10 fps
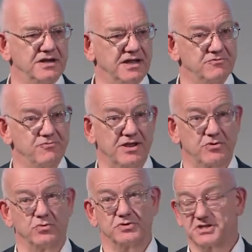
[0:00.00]
and
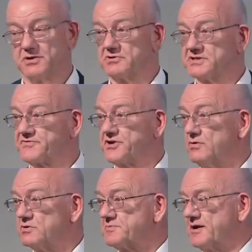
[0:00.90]
record totals of
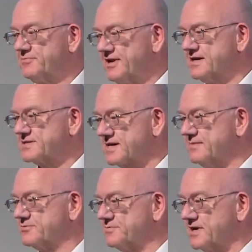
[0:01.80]
goals by players
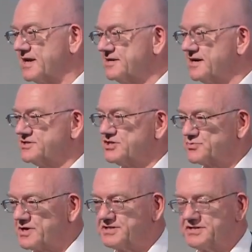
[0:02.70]
come from the late
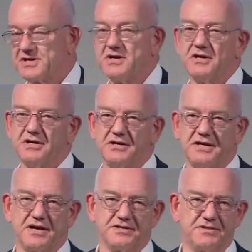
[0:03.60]
1920s, early
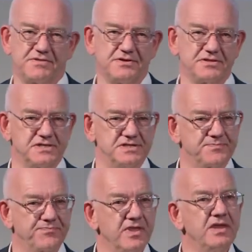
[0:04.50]
1930s.
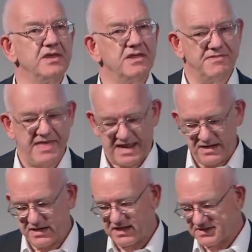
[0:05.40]

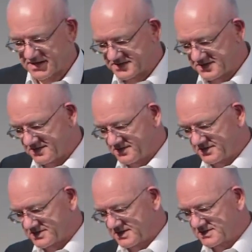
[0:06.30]
Then, in the
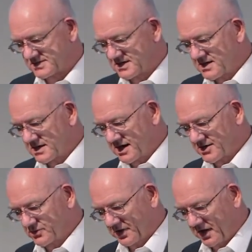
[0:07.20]
1930s, a guy
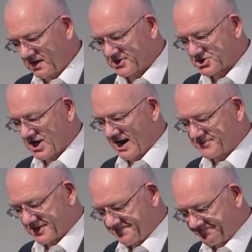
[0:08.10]
called Herbert
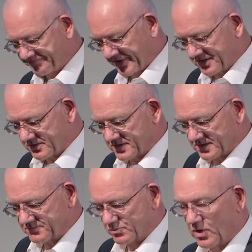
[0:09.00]
Chapman, who
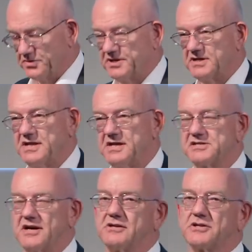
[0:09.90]
had won the league
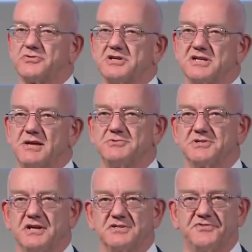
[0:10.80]
title three times
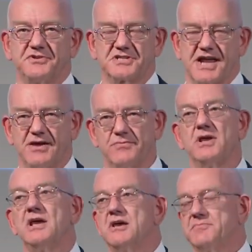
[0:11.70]
with Huddersfield Town,
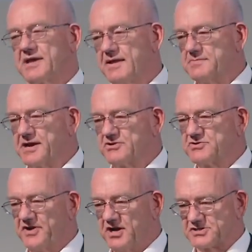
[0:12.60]
became the
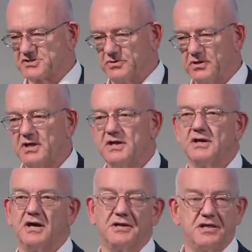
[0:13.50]
manager of Arsenal,
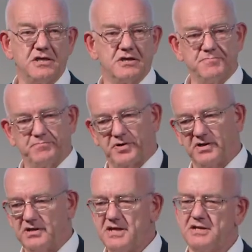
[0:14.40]
and he
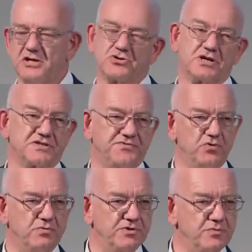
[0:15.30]
completely
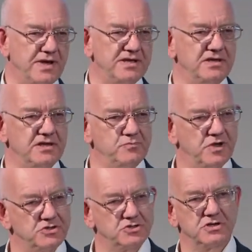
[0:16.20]
transformed the way in
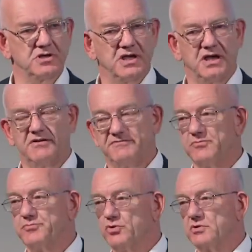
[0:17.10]
which
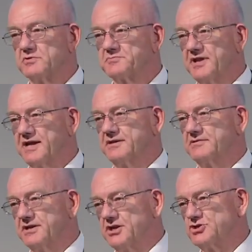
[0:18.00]
football was played,
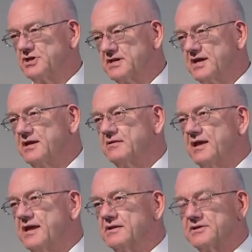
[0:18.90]
initially in
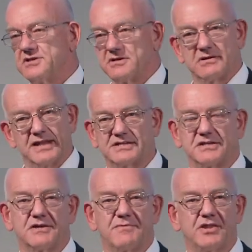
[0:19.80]
England and
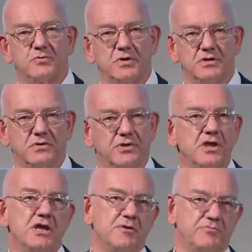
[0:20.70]
latterly around the world.
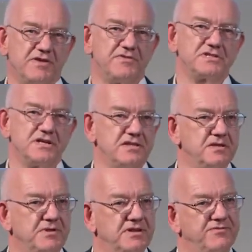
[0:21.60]
Previously,
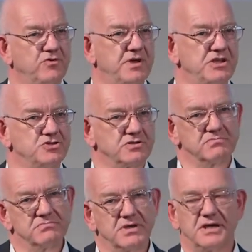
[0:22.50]
there'd been a
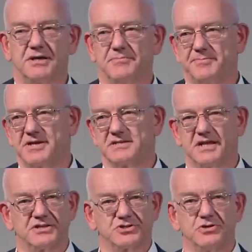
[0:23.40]
formation, basically
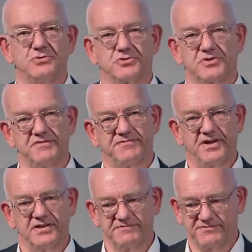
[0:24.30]
a
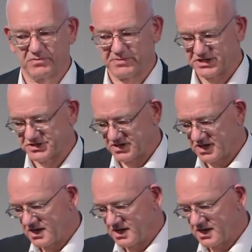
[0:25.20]
2-3-5 formation,